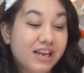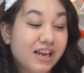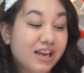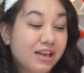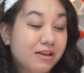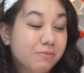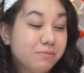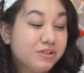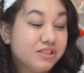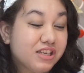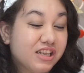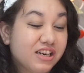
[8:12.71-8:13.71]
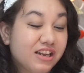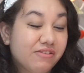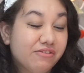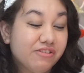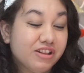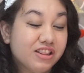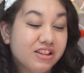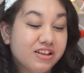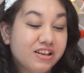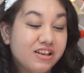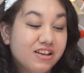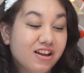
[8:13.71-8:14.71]
apps and
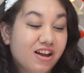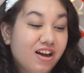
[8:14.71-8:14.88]
everything.